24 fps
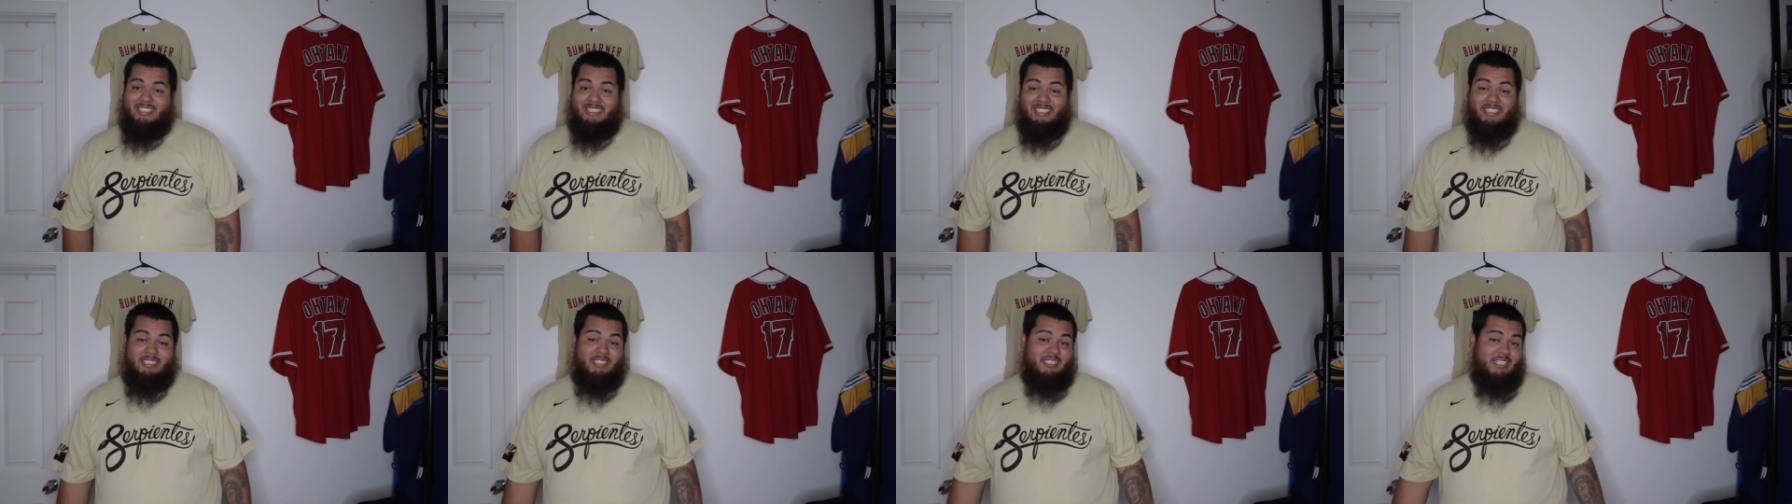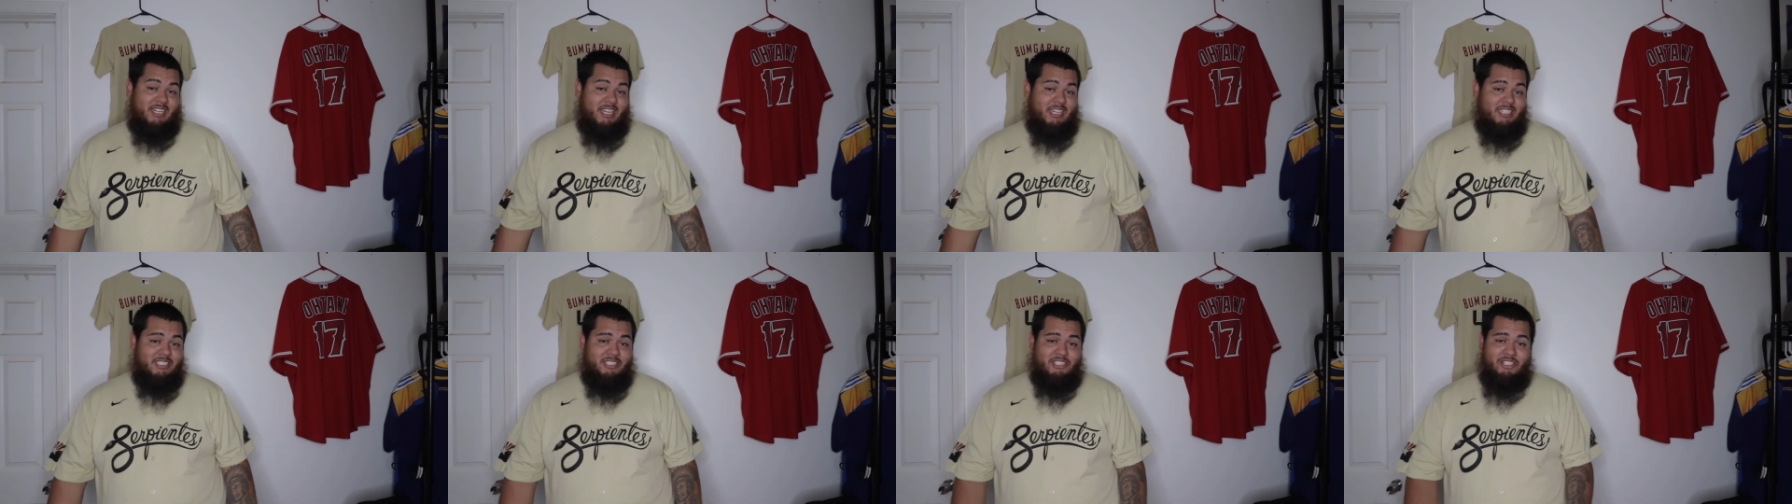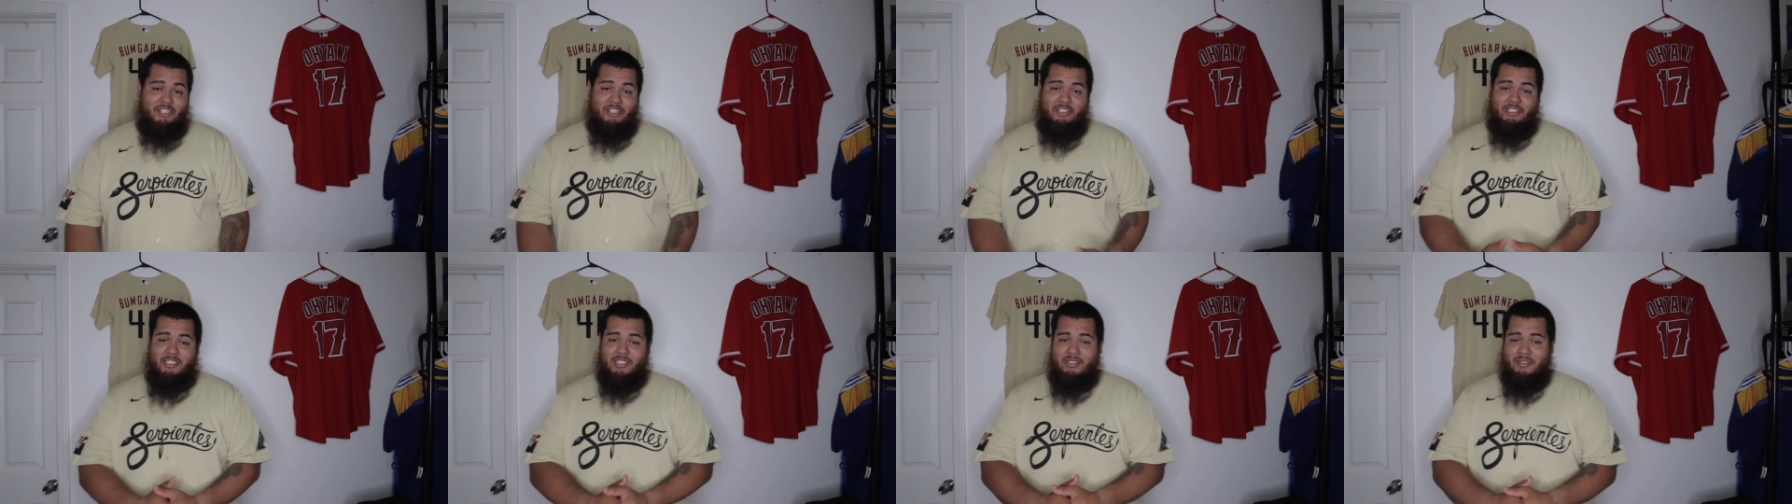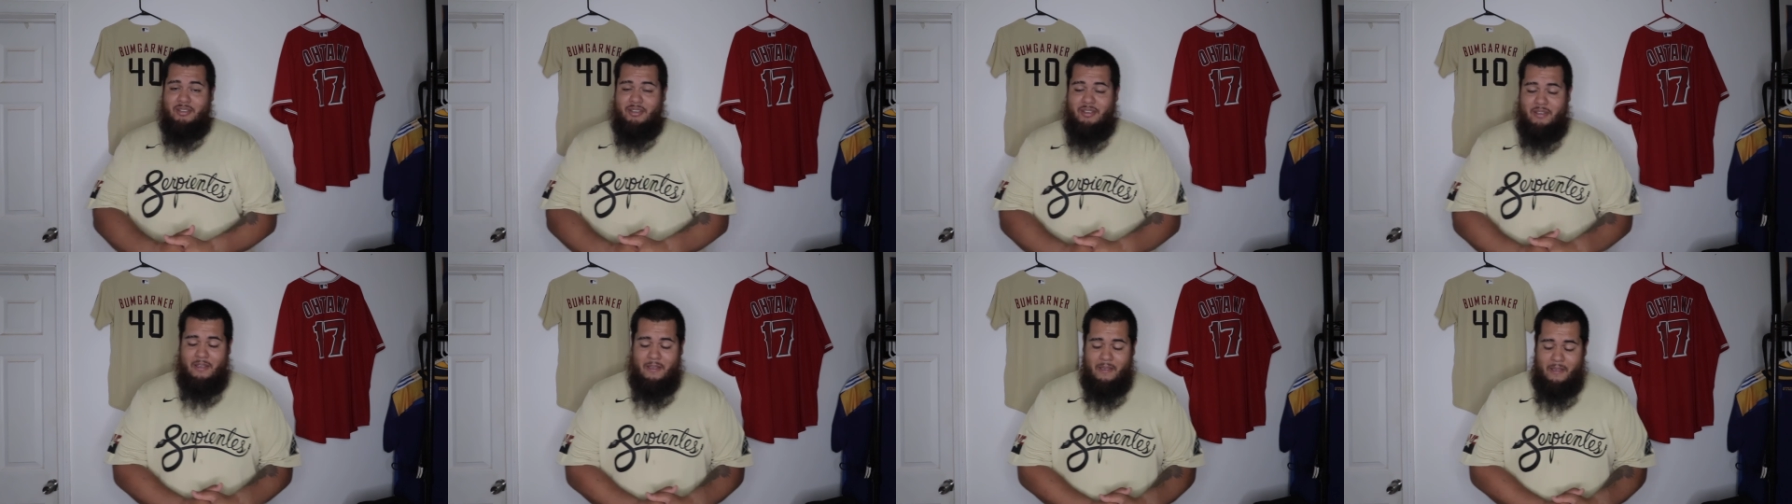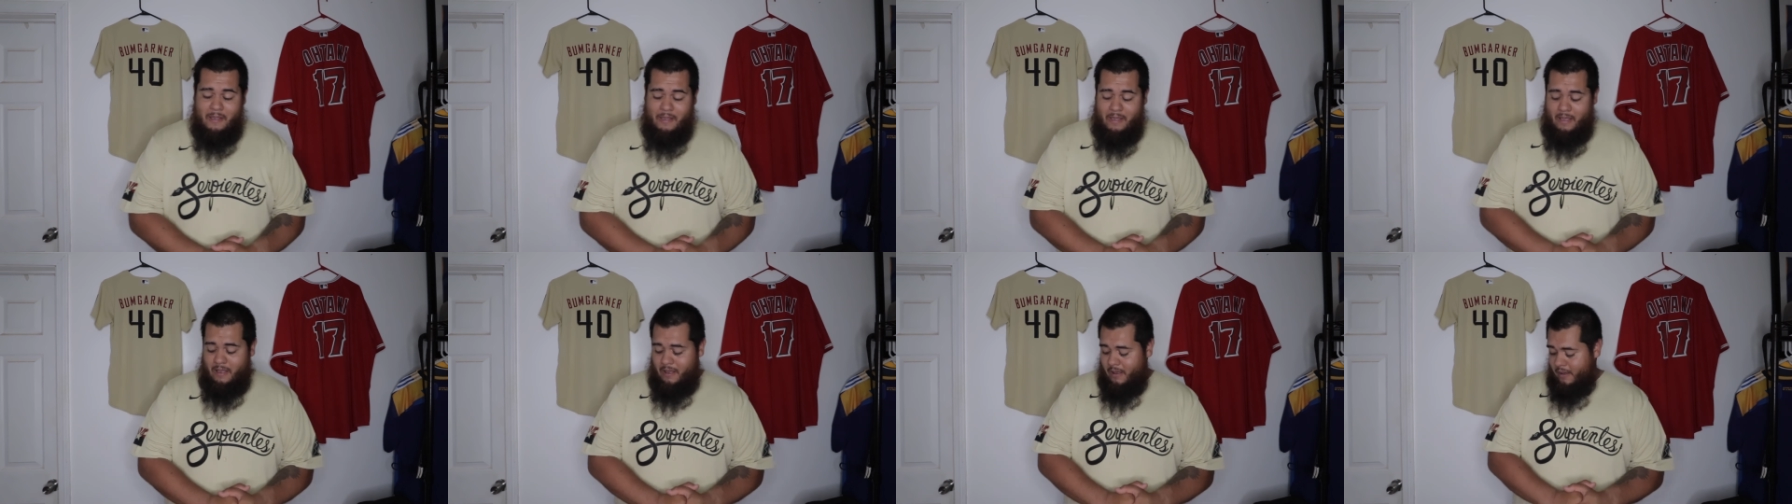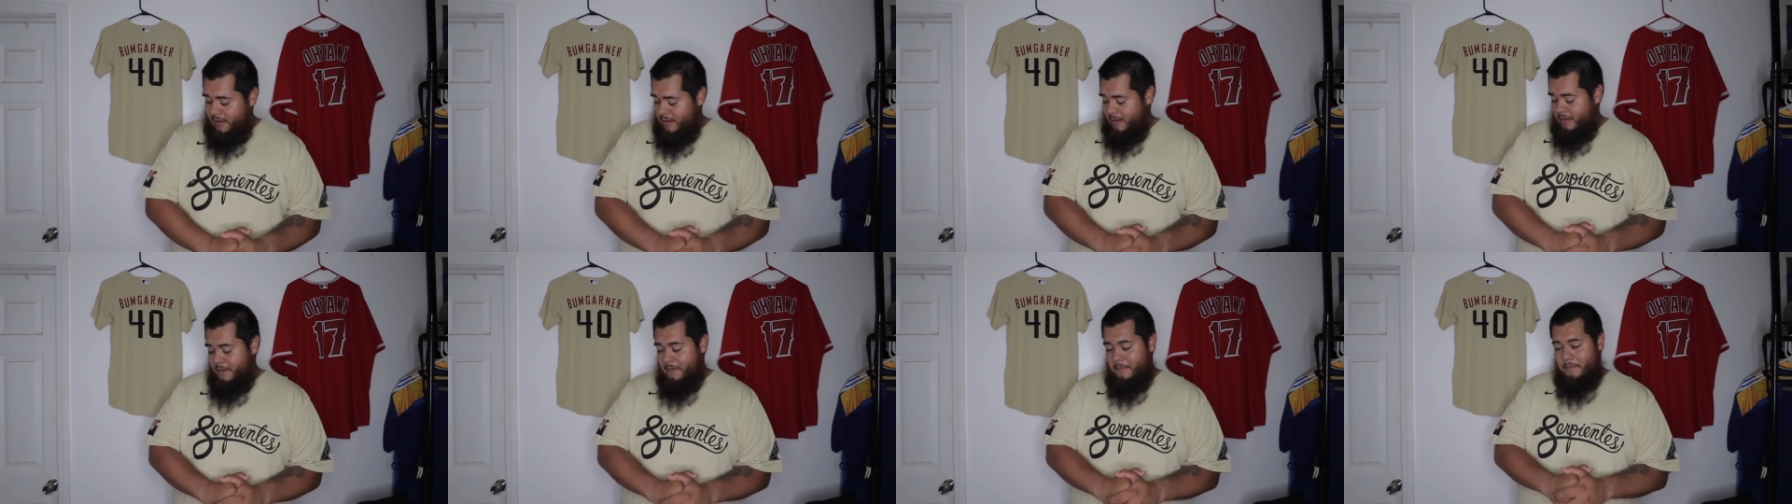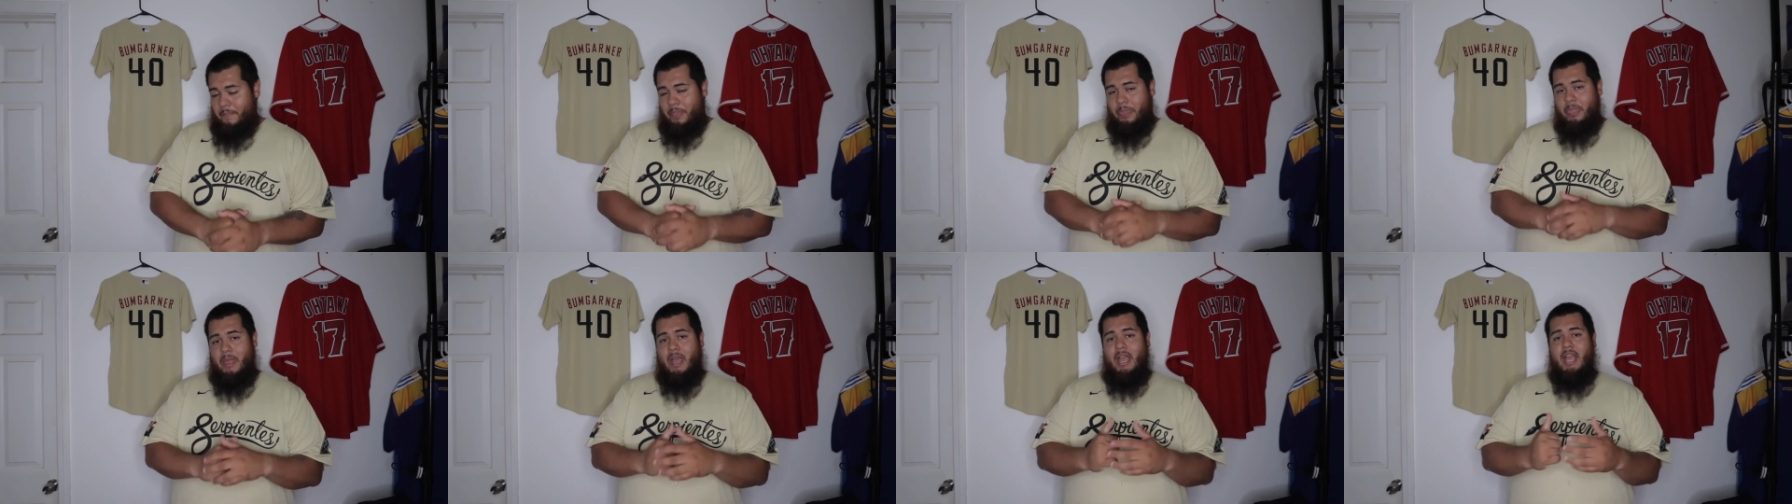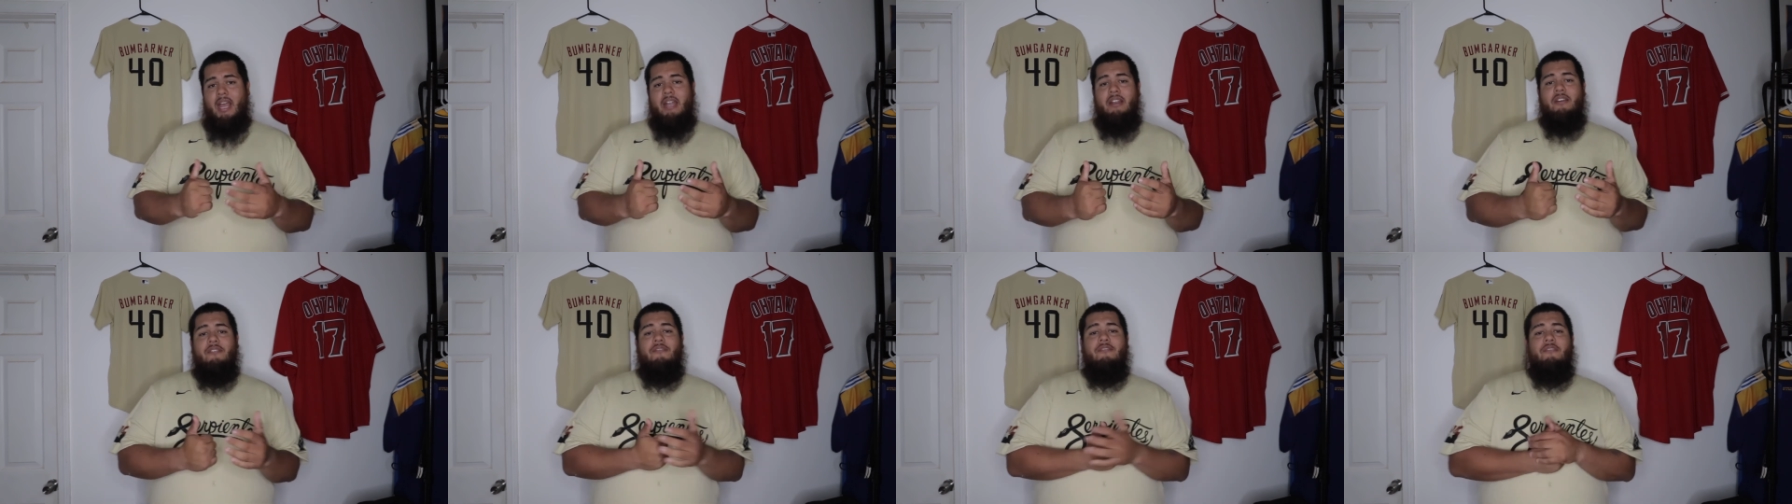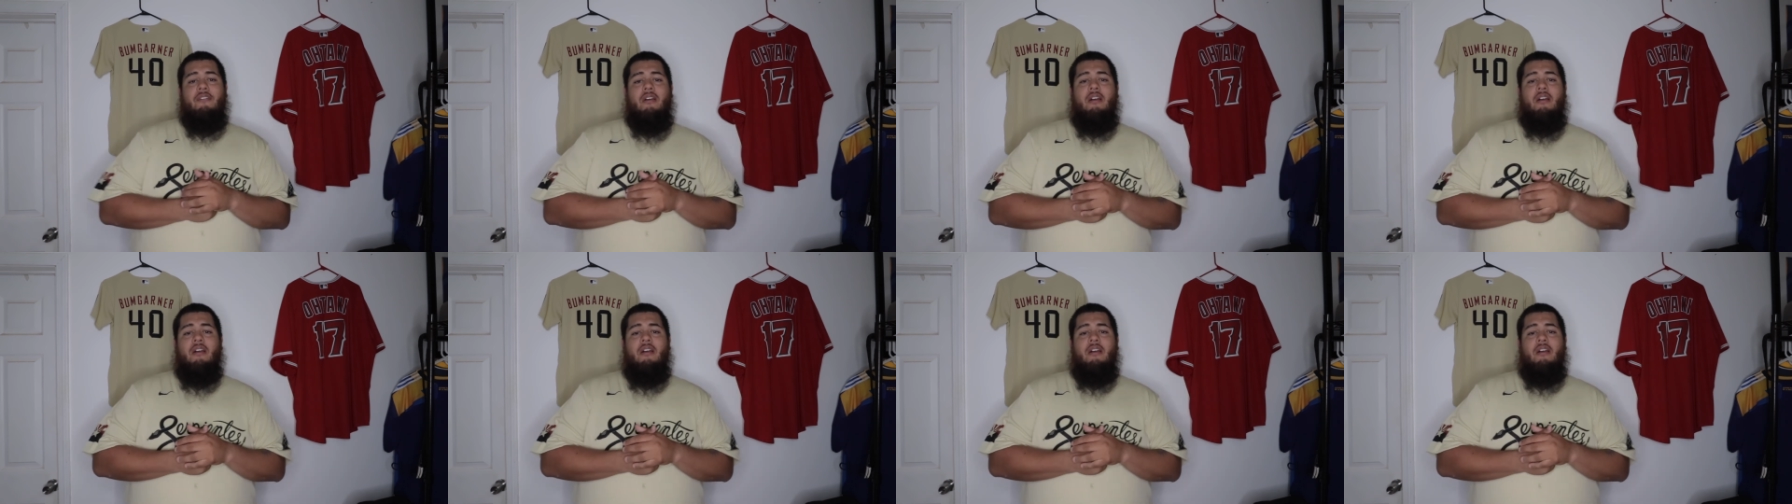it's, it's a nice jersey. Um, I had a,